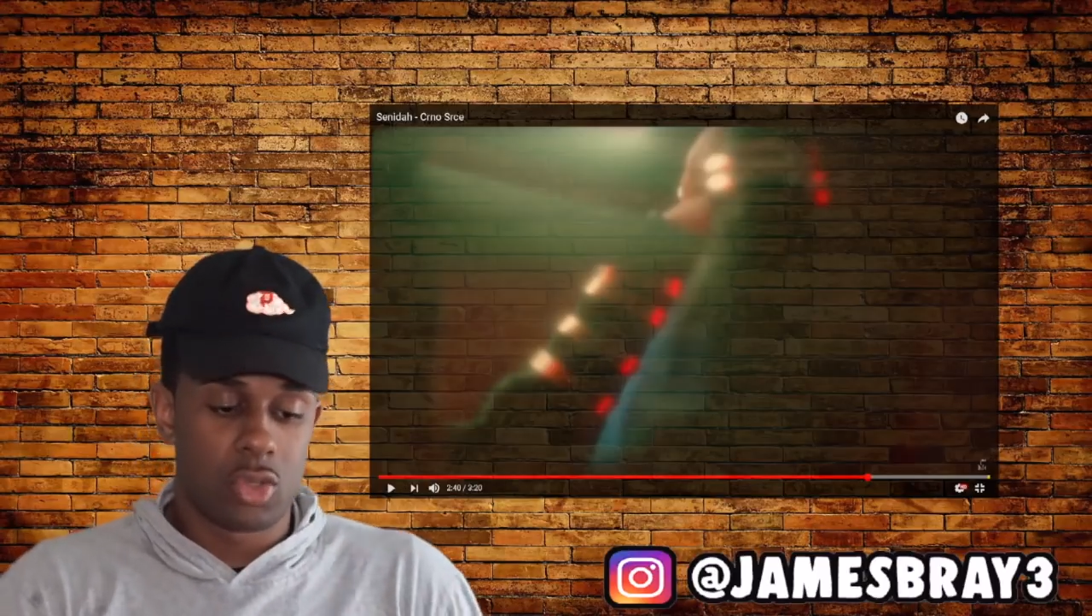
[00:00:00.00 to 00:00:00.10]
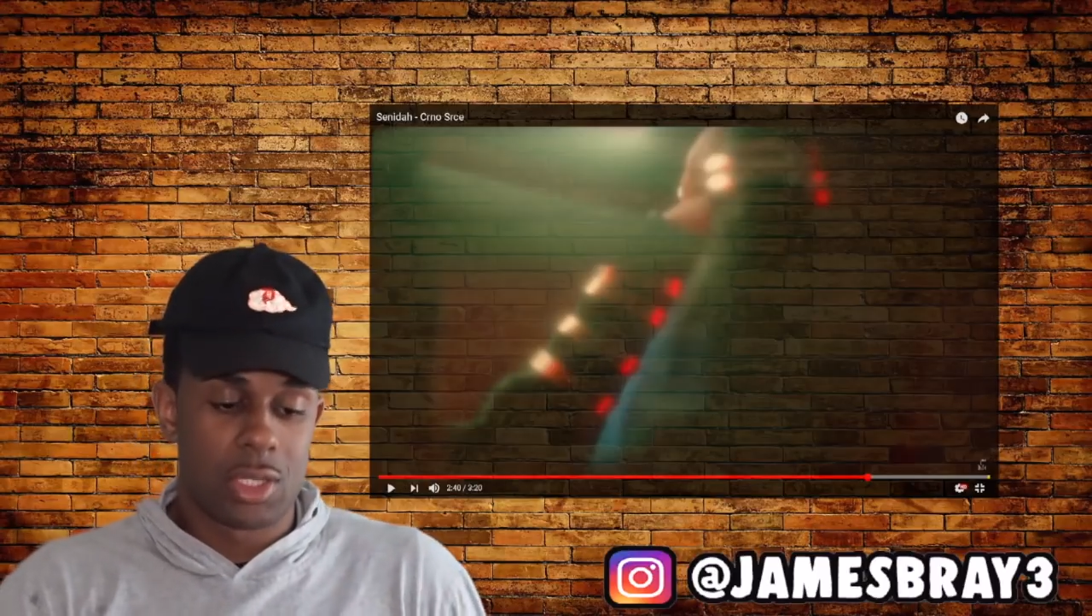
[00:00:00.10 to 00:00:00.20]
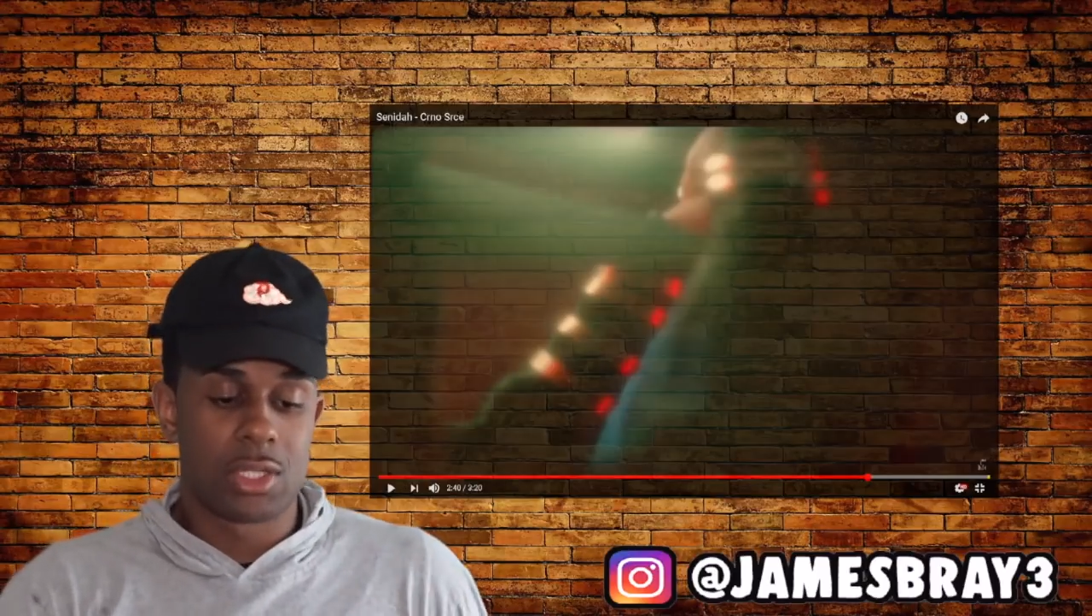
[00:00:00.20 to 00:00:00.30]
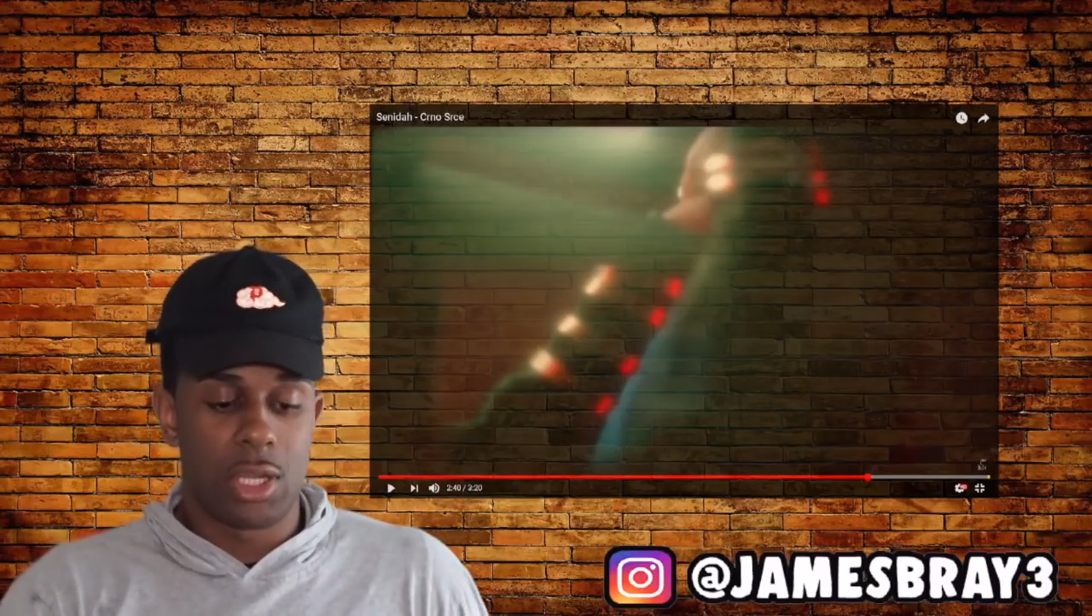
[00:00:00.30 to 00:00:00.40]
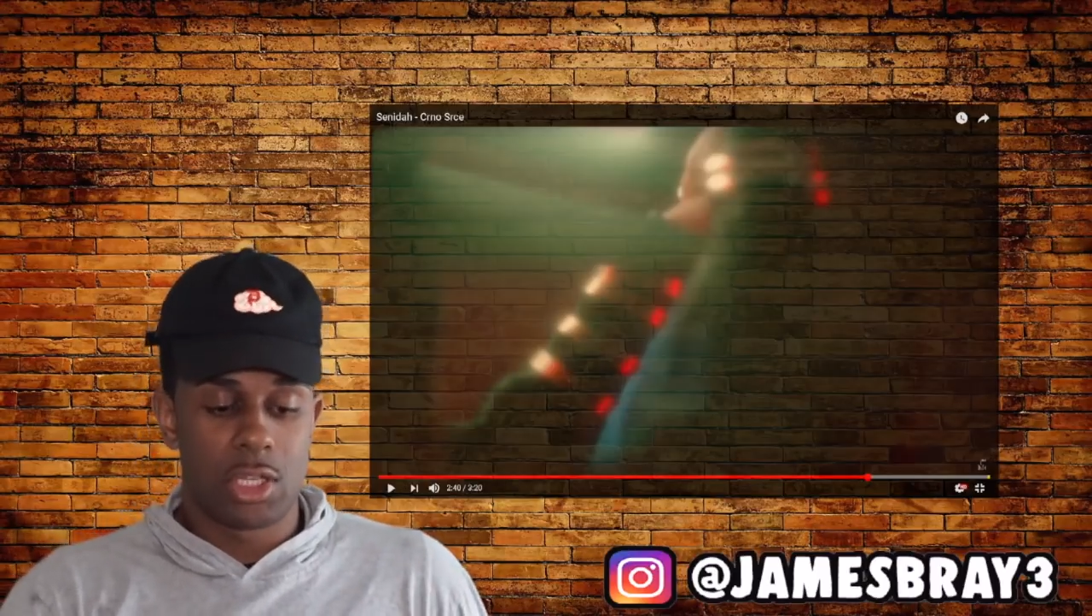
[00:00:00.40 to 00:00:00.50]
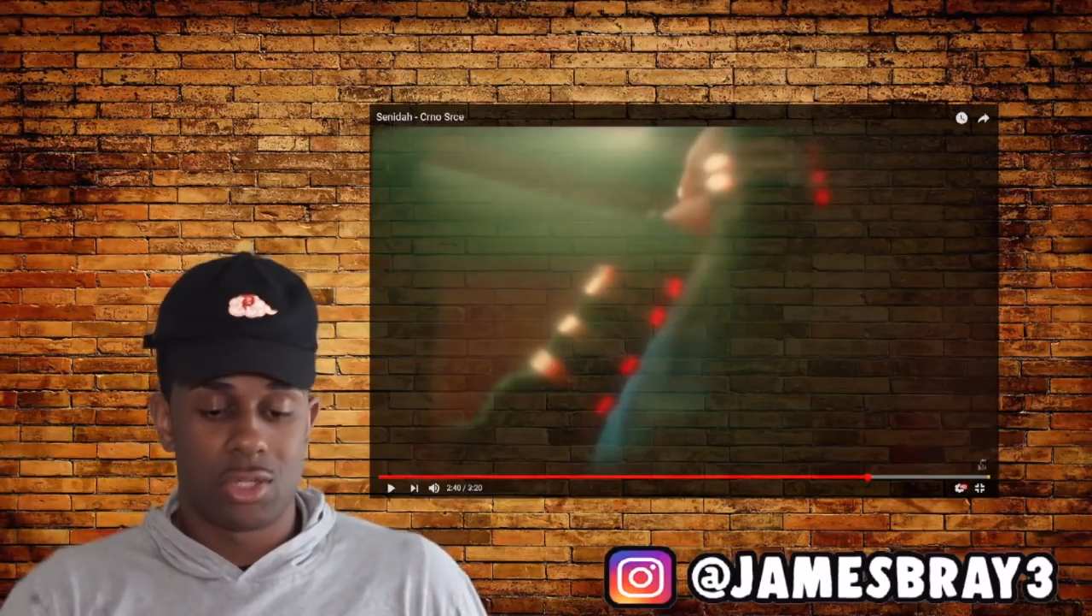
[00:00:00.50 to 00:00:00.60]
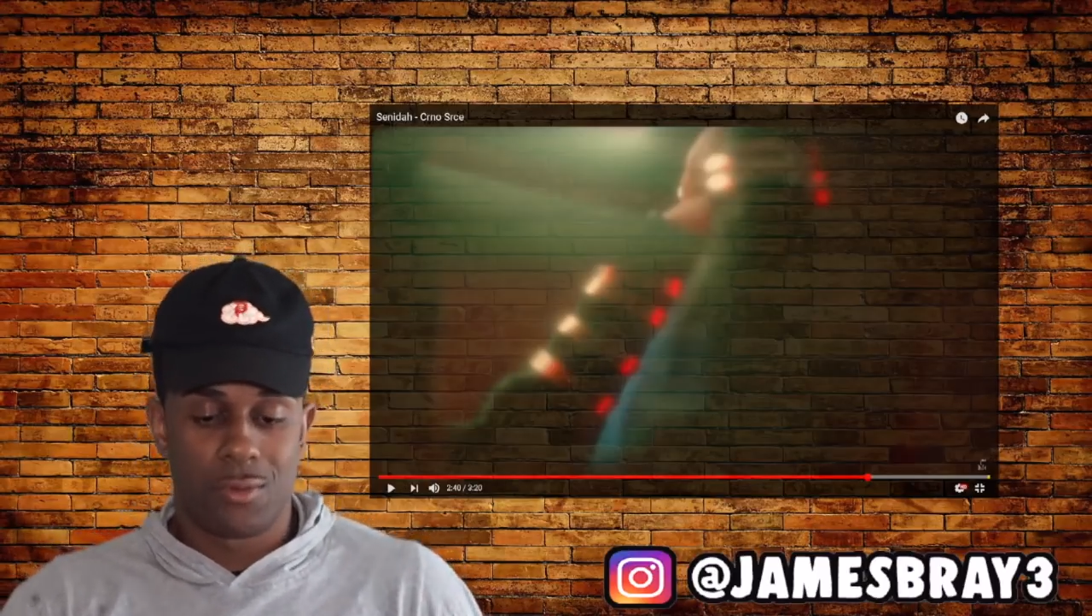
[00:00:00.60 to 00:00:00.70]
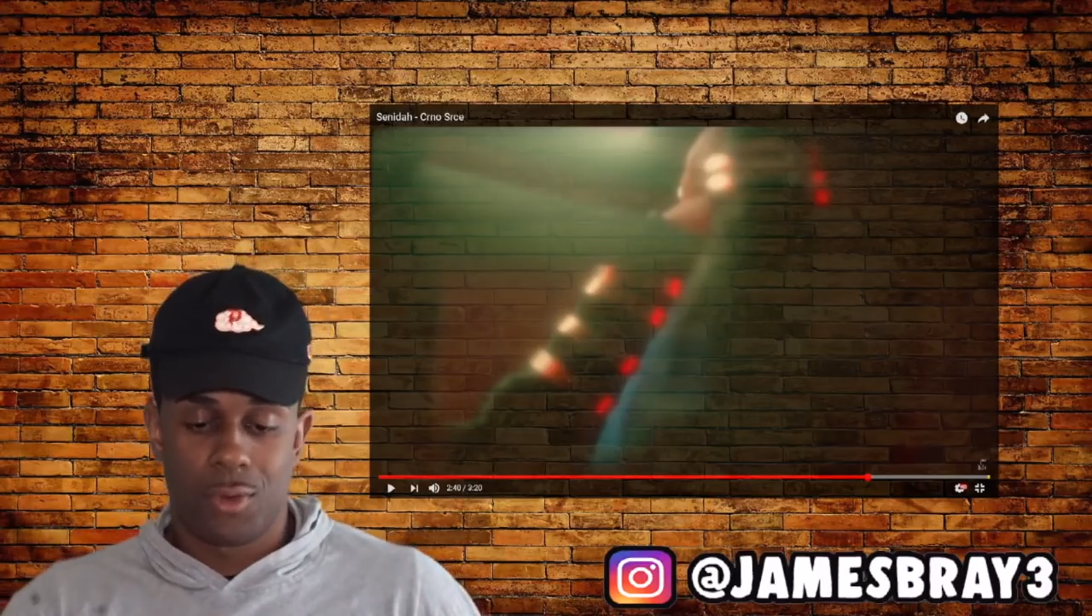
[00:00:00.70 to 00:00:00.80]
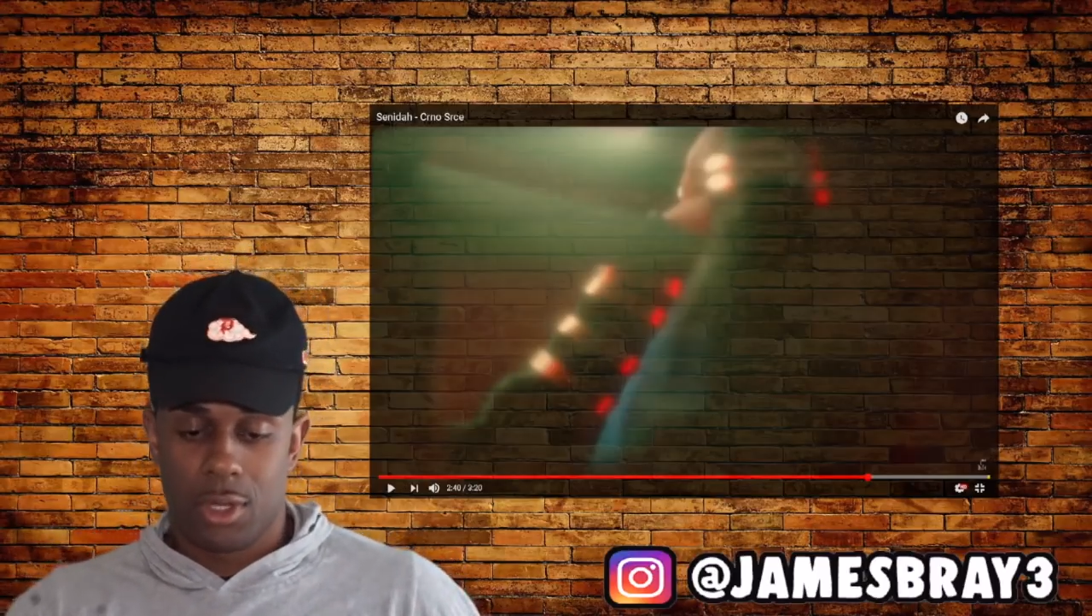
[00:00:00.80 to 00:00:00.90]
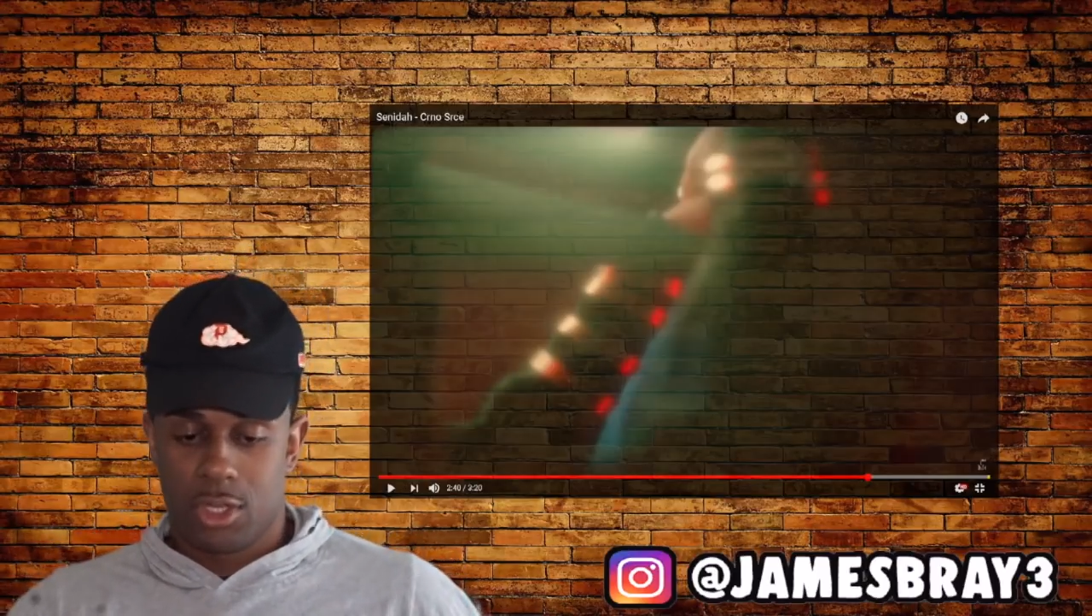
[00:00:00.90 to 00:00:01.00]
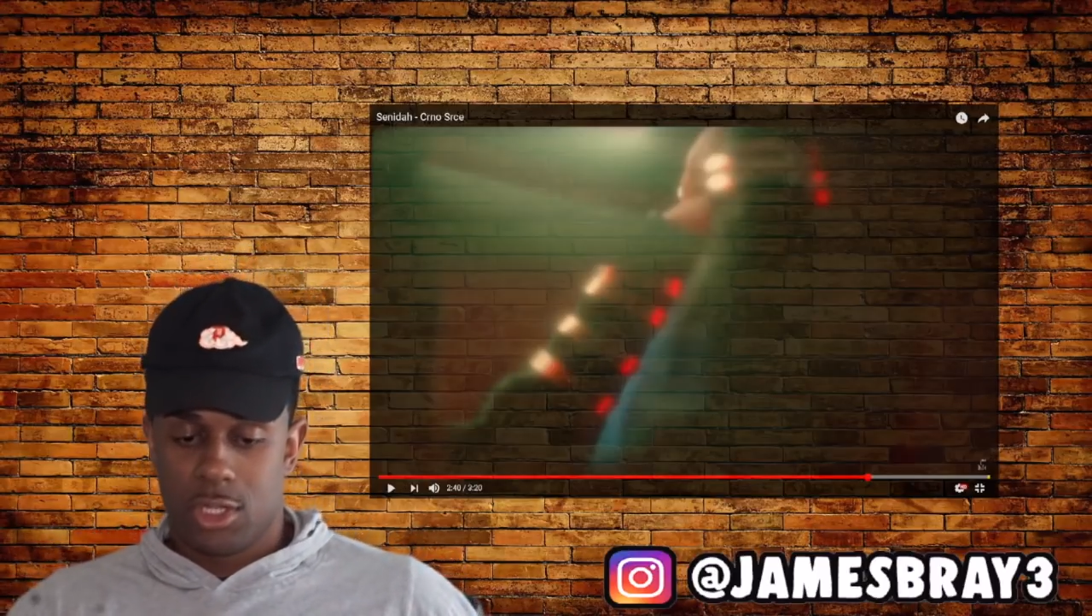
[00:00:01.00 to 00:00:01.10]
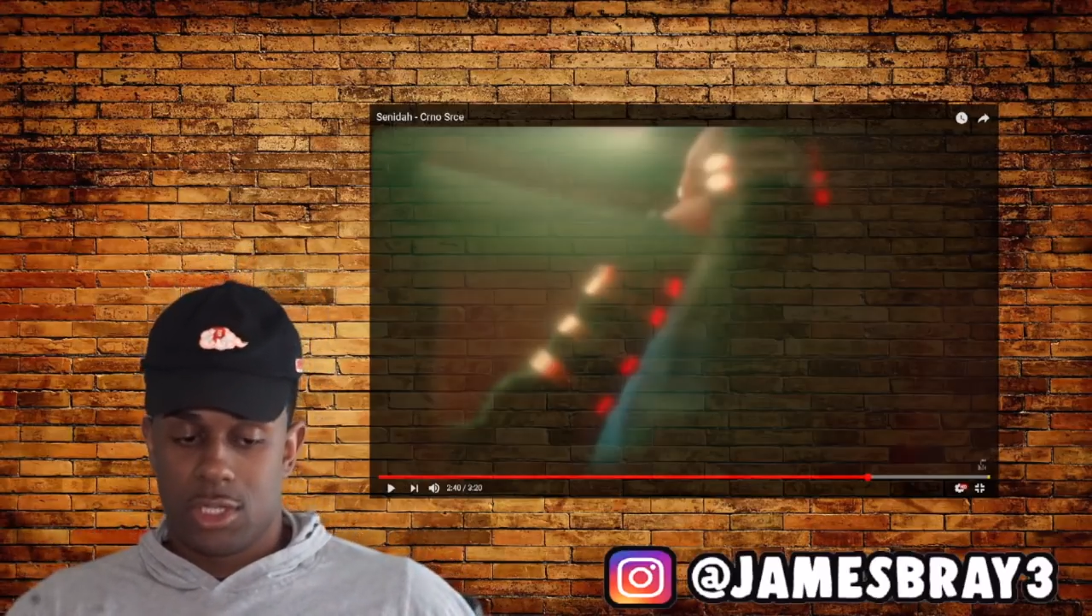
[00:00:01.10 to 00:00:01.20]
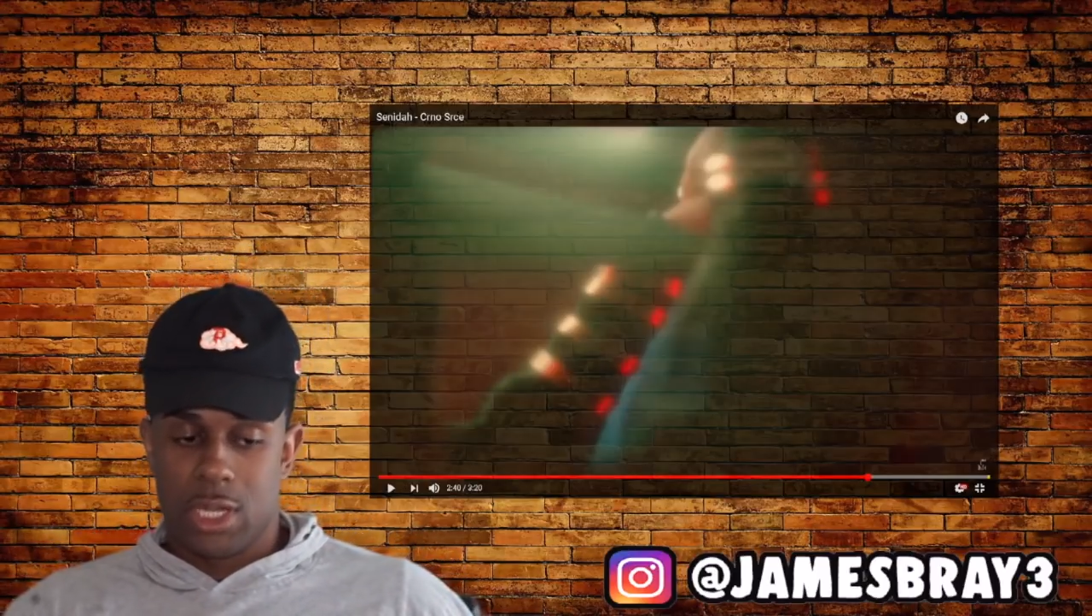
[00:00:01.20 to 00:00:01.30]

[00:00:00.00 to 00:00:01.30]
translation of what she's